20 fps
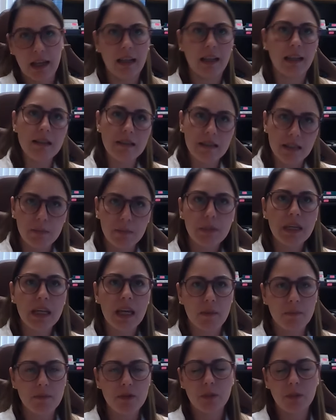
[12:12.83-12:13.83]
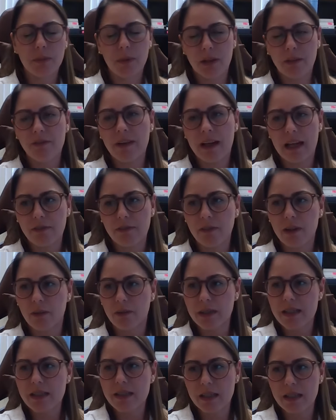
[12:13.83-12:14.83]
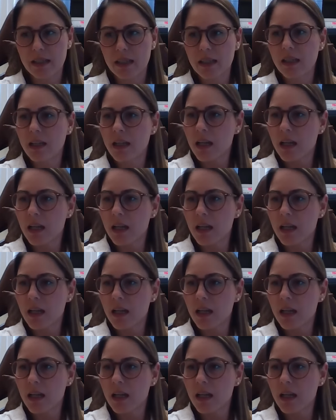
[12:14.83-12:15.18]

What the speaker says: a less than PM 2.5 what we see